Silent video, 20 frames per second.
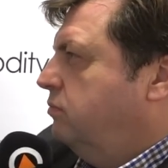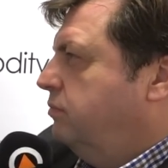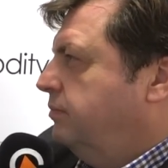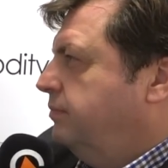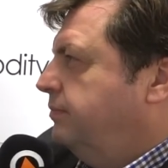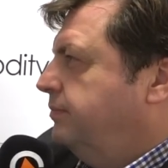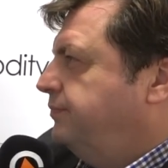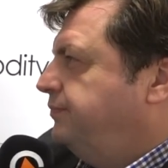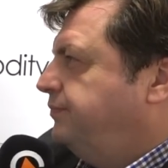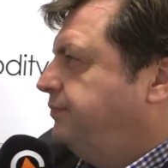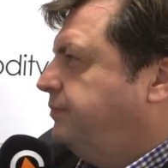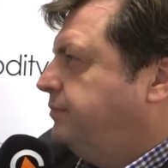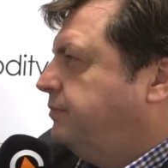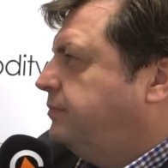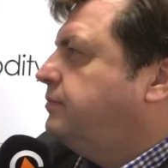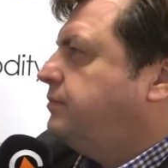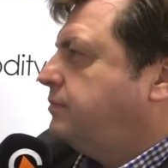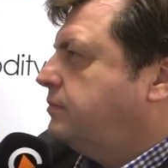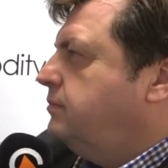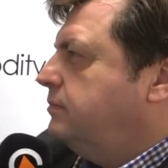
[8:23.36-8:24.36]

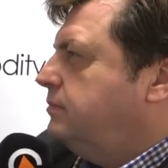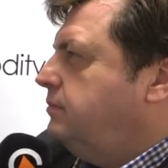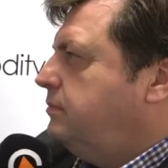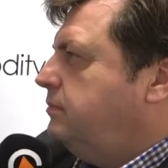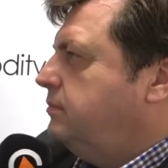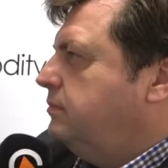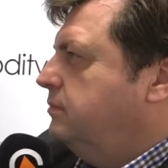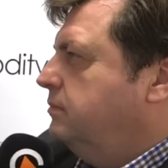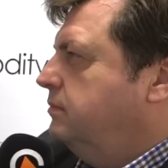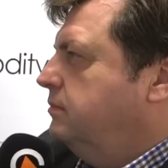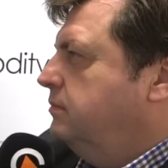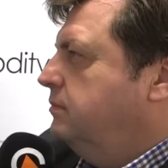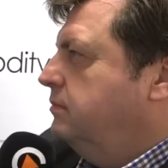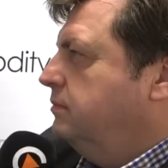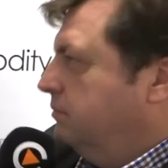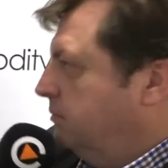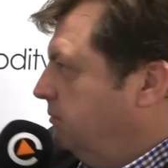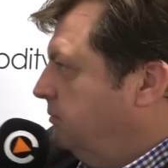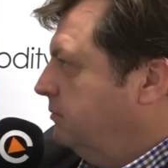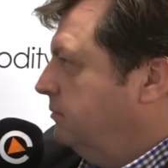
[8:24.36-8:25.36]

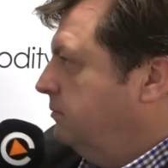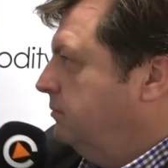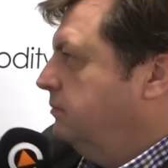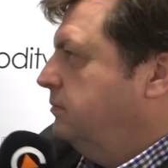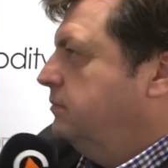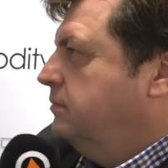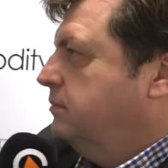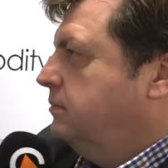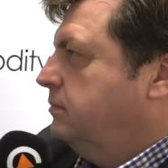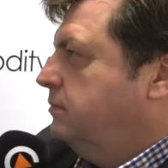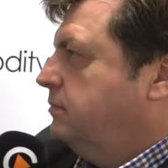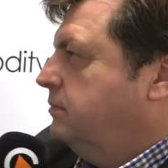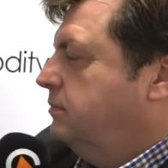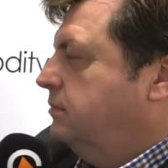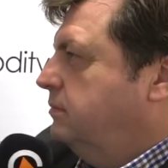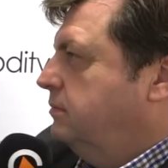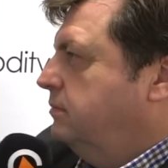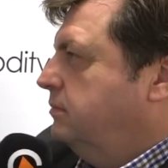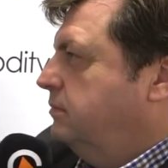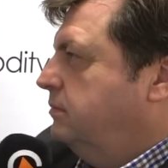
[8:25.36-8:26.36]

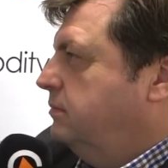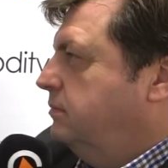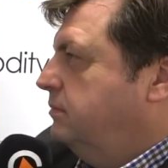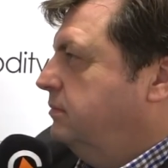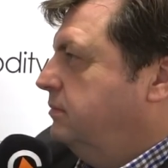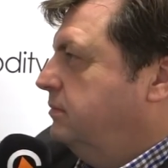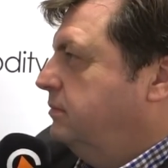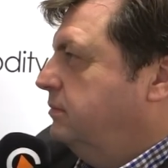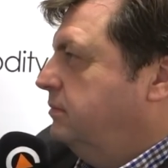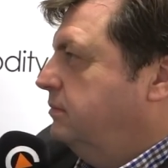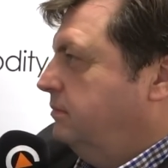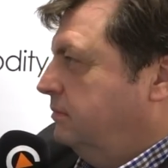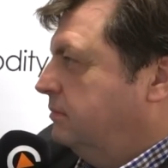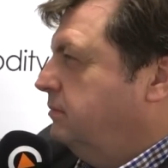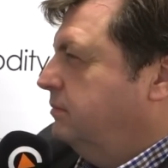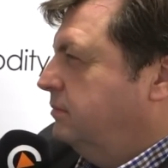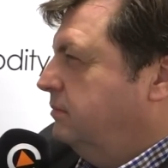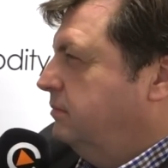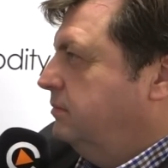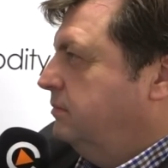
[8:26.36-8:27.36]

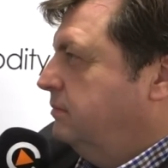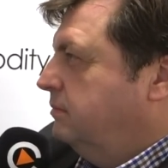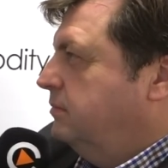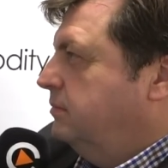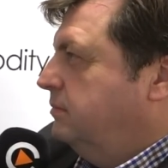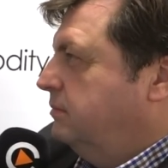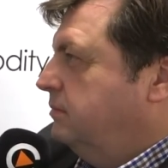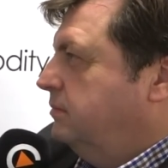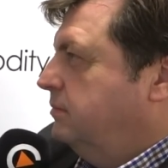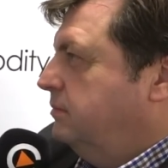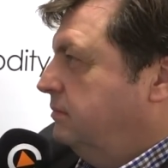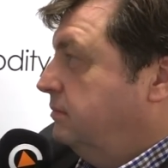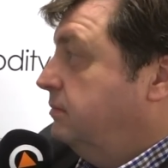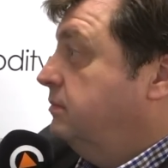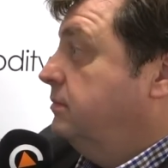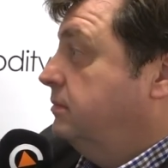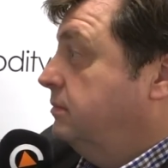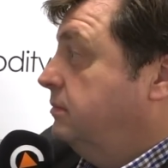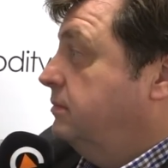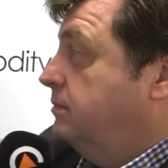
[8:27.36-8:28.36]

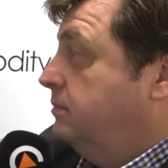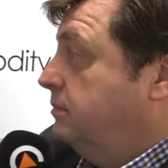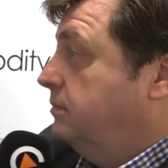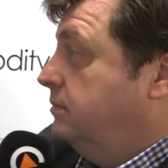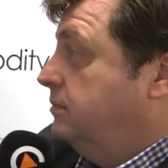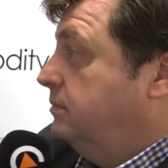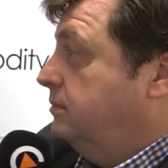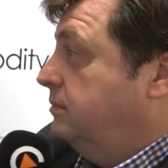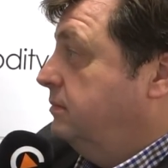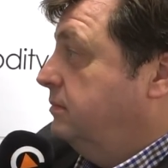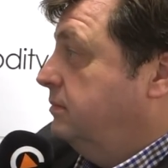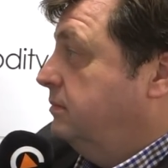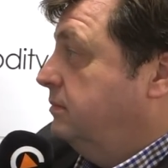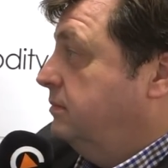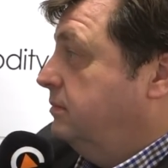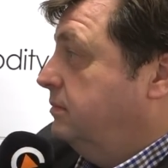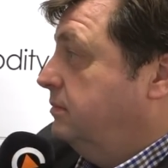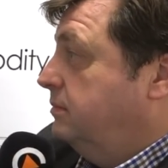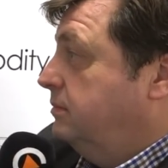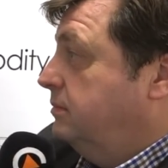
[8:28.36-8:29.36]

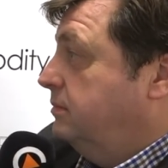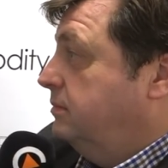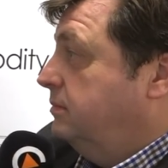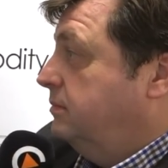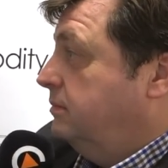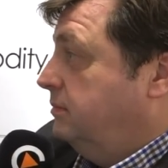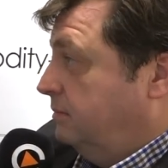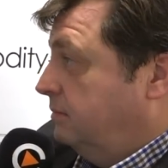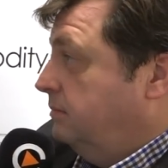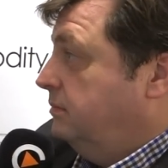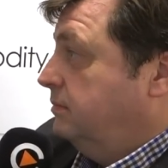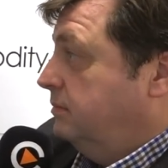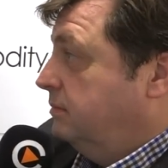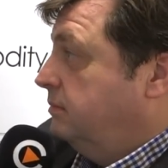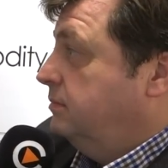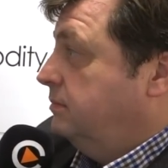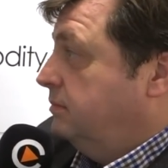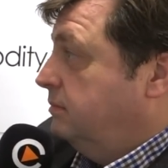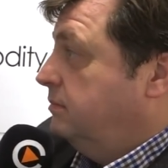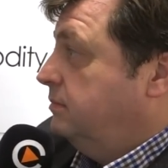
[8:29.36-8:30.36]

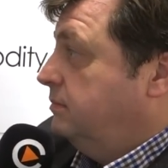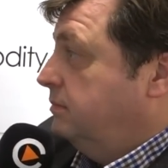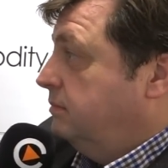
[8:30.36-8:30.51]
The person shown says nothing.